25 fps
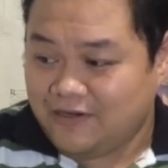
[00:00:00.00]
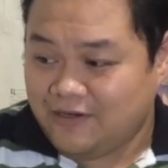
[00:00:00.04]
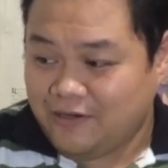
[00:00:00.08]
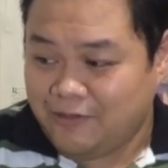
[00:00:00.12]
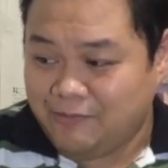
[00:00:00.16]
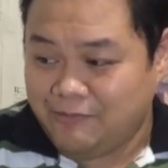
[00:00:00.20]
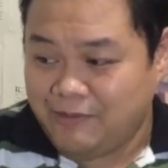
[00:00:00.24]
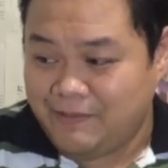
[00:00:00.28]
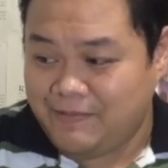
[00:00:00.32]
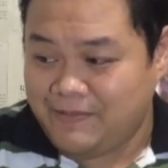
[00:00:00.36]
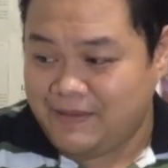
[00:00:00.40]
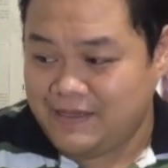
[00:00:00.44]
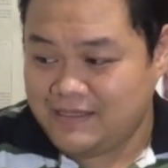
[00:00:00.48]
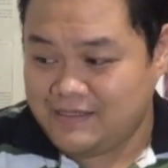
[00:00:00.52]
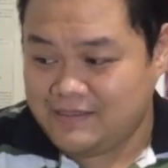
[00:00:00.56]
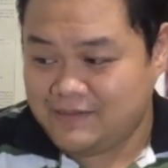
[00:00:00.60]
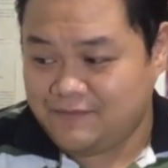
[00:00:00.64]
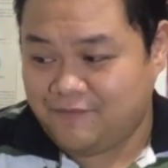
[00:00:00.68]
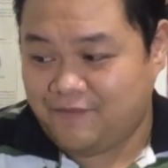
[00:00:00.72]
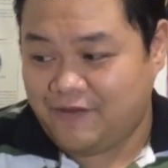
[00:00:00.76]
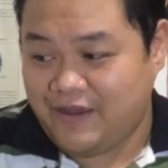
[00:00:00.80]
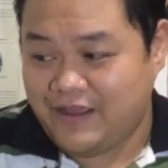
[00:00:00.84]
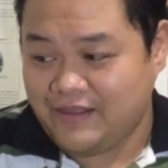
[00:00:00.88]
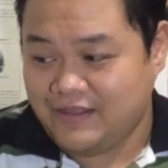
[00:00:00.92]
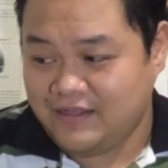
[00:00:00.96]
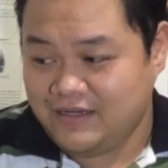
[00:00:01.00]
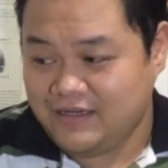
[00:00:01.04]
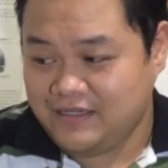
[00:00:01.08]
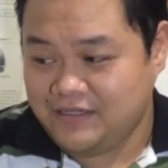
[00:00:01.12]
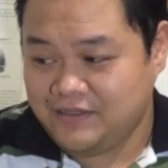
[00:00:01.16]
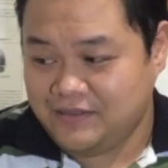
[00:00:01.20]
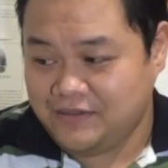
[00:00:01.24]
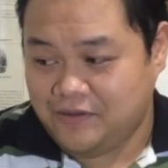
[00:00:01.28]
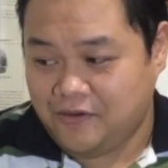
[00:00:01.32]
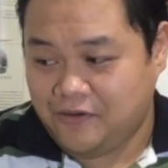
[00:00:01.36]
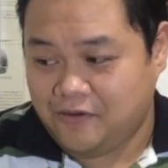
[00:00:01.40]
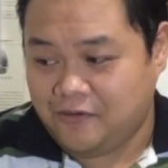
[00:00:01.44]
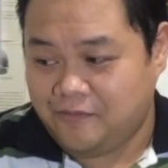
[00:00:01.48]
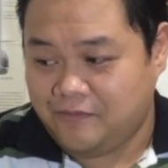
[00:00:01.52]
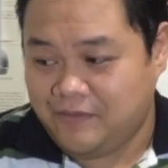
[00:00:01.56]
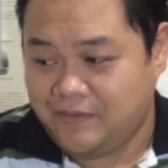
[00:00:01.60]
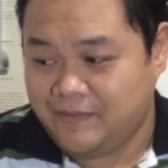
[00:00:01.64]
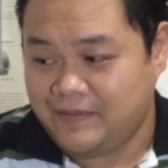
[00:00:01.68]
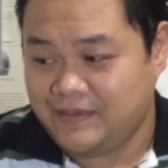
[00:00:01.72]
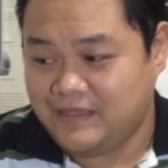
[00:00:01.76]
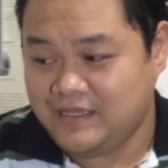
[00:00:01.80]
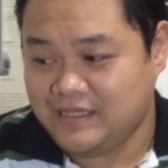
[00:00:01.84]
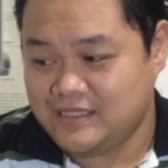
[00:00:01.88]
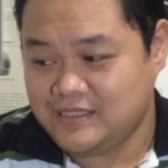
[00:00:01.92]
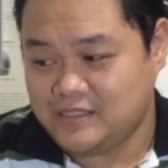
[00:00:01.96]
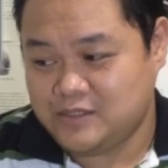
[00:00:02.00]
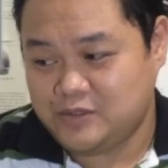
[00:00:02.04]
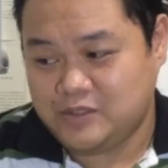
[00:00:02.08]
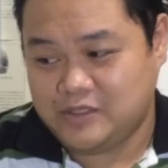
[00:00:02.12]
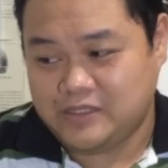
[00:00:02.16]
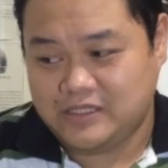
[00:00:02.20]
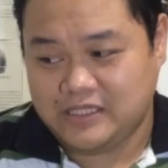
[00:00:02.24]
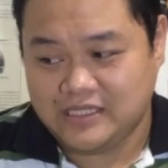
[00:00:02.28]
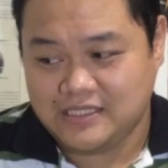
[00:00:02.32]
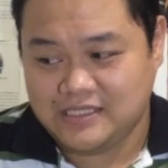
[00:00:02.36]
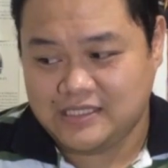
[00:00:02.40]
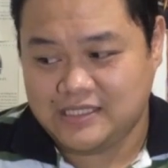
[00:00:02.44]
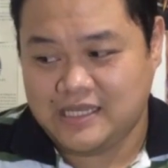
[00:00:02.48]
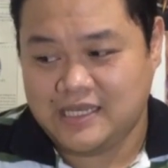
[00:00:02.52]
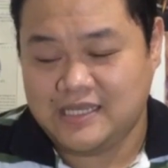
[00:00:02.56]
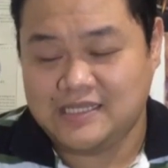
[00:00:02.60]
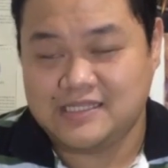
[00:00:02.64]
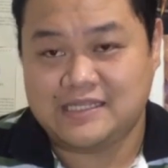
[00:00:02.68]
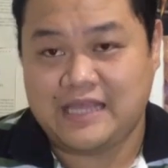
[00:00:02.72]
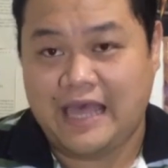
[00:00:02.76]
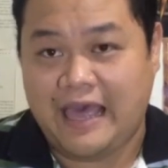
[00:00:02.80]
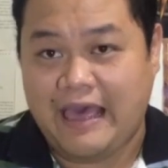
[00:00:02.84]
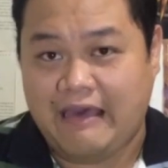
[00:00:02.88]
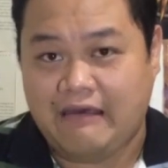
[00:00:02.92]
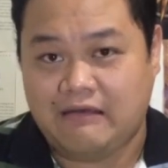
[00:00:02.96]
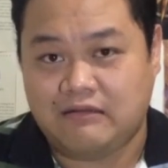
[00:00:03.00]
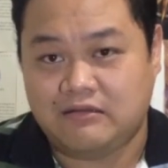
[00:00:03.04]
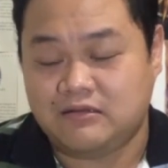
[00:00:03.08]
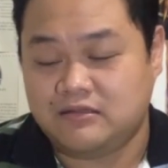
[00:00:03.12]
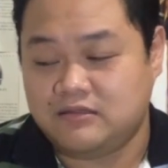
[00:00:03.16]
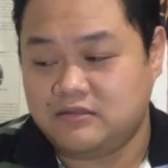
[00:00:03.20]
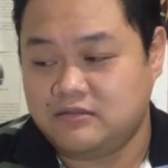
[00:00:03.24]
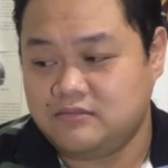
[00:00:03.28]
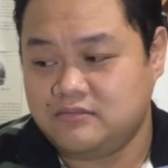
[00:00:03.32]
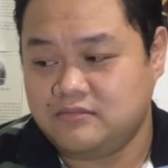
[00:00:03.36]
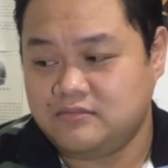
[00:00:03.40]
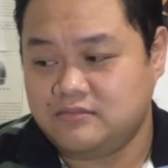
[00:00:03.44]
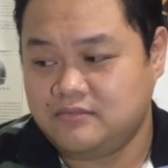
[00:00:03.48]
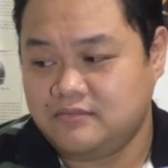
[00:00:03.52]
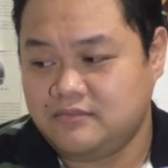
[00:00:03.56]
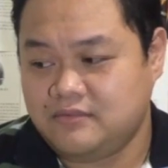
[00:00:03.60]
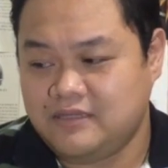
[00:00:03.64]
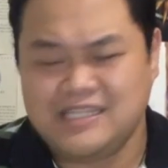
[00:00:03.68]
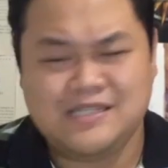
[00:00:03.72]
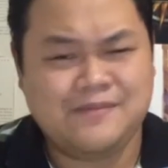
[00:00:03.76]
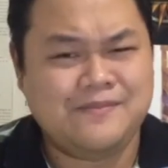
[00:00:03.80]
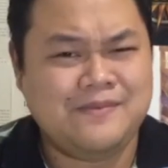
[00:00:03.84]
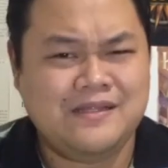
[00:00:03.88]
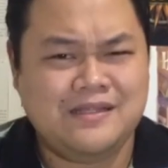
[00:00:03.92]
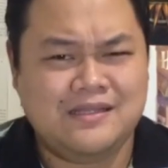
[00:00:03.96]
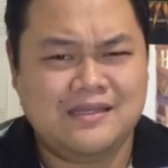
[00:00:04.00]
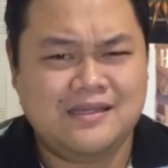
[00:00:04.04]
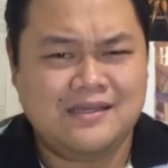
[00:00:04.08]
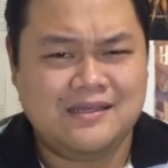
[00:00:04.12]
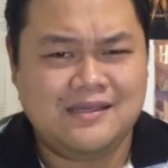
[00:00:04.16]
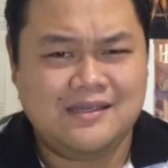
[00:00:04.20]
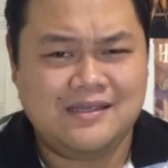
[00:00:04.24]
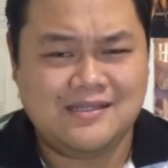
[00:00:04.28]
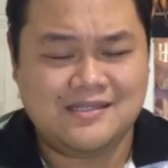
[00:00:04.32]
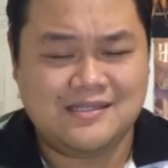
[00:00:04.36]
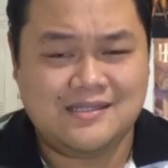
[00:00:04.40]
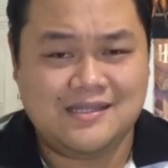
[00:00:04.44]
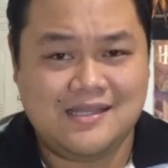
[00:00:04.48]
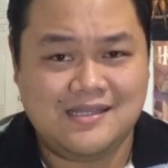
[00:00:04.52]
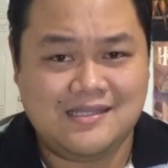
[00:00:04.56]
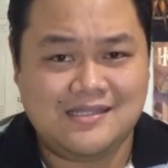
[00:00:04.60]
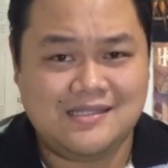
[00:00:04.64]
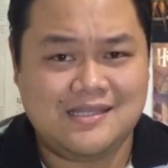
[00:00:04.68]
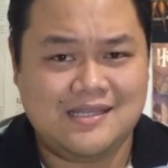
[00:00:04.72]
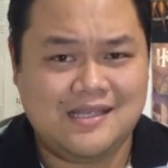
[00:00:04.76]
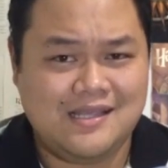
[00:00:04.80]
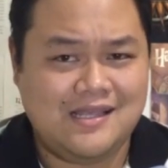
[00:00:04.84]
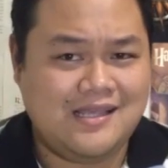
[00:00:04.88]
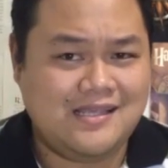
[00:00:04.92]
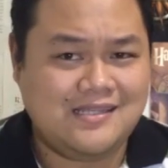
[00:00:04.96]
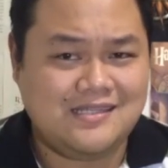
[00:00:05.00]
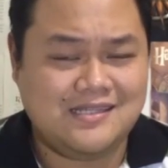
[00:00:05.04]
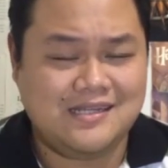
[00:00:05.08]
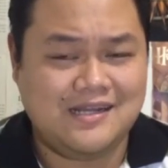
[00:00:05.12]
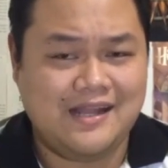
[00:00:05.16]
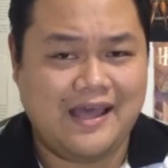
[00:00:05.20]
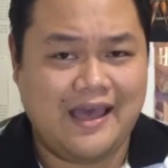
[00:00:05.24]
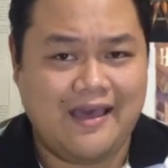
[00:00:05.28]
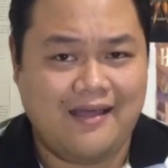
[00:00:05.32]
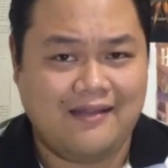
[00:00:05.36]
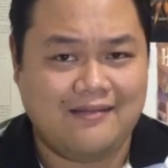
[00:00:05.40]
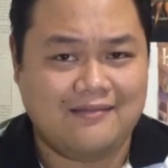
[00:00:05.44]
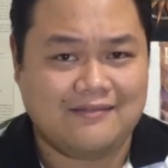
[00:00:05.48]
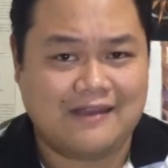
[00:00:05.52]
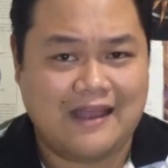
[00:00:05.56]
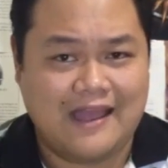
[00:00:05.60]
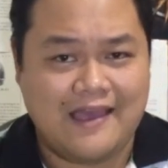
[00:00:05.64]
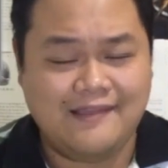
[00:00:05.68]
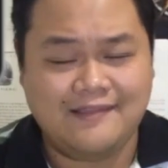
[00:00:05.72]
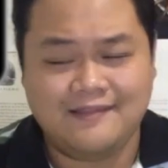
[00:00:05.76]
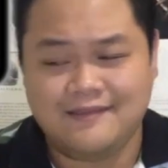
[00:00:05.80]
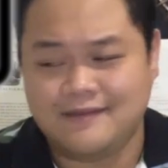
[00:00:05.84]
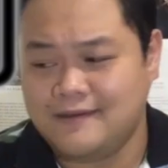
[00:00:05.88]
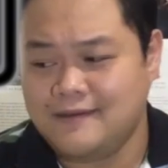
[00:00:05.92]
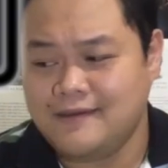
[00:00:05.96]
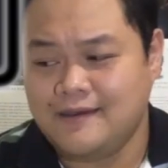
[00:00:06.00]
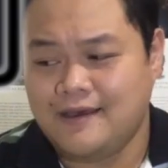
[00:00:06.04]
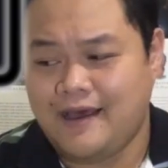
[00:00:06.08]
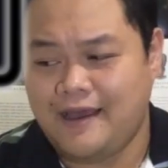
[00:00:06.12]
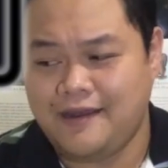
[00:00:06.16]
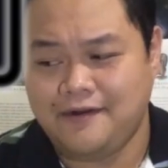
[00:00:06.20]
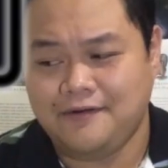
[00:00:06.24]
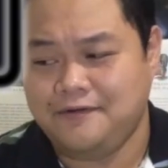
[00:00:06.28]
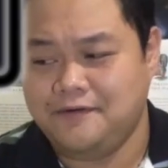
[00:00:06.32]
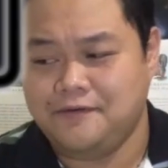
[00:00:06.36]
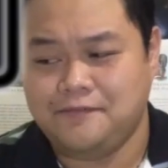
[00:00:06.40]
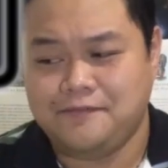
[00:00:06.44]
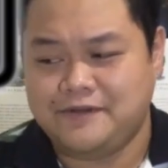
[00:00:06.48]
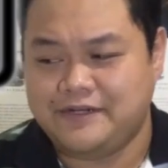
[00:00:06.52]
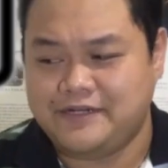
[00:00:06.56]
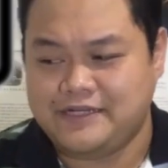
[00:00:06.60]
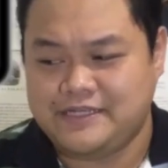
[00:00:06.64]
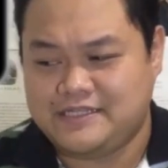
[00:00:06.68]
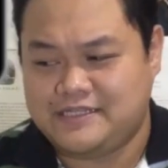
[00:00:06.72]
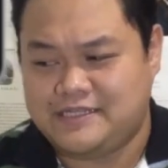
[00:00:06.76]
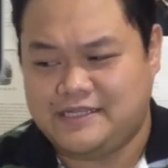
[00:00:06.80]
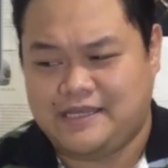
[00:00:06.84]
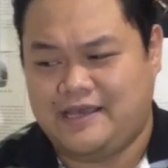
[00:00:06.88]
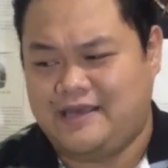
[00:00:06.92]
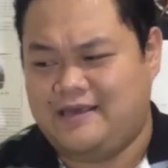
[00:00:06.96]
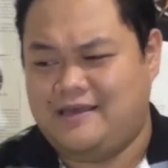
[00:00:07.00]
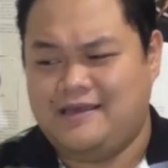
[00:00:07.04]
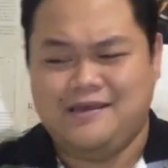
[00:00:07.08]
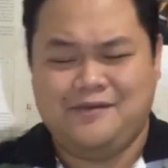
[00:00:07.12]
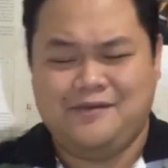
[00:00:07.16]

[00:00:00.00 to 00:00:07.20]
Or maybe he's finally no. Maybe that's his hell. He's in hell, right? I don't know where he's